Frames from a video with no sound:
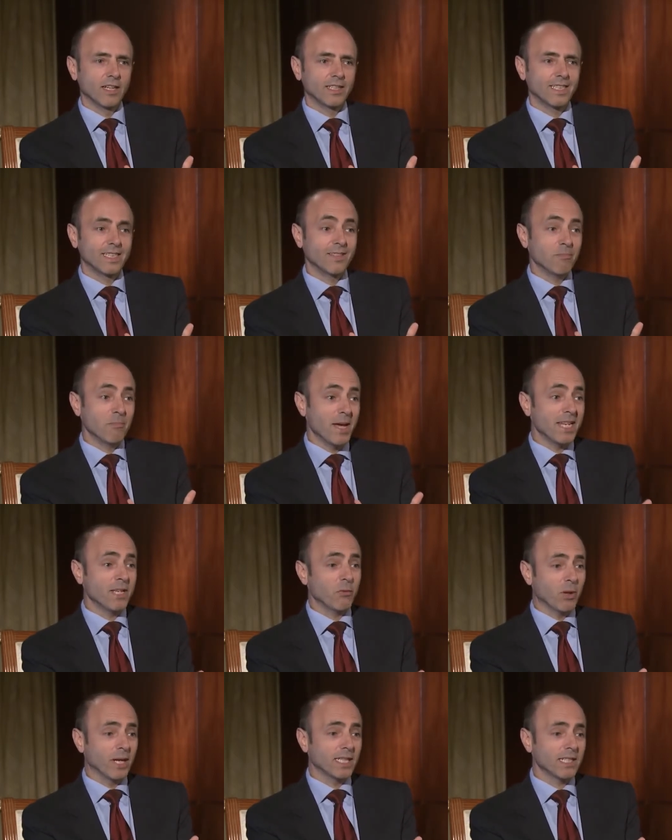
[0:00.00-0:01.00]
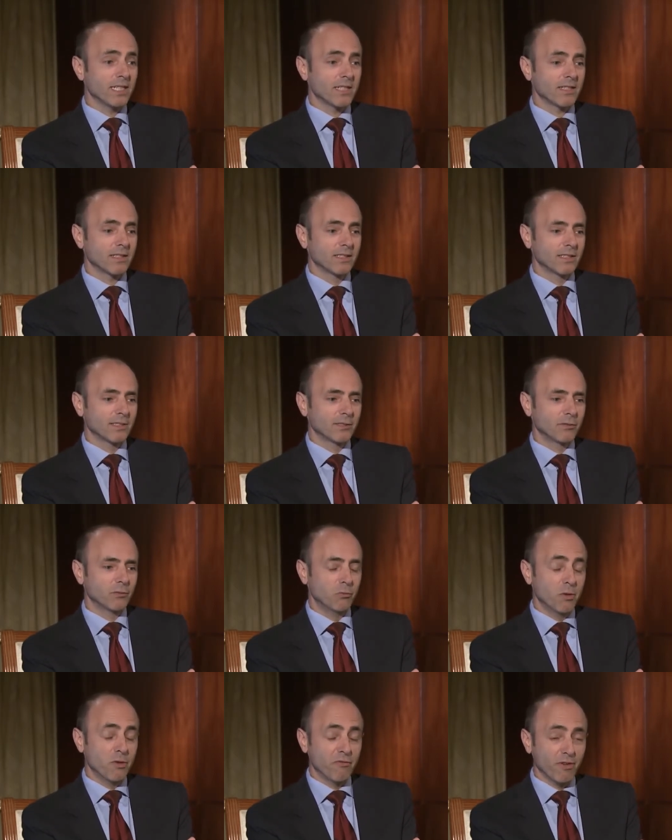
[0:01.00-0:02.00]
in many ways,
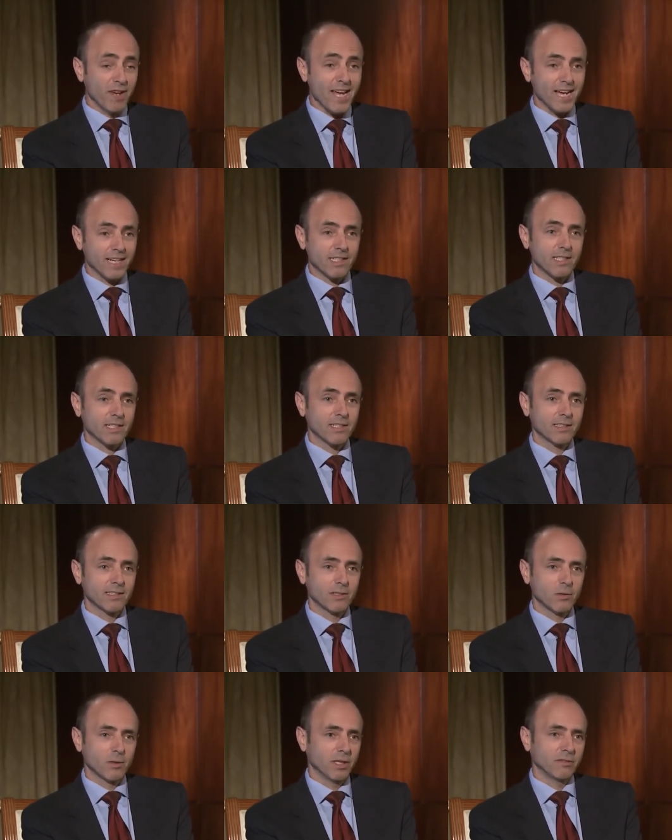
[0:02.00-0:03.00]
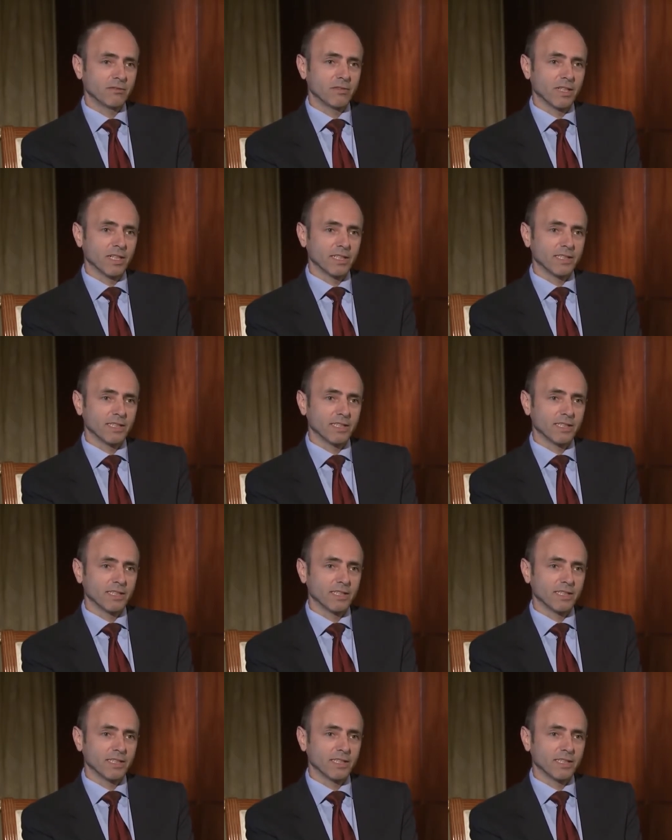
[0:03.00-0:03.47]
reflects, quite funnily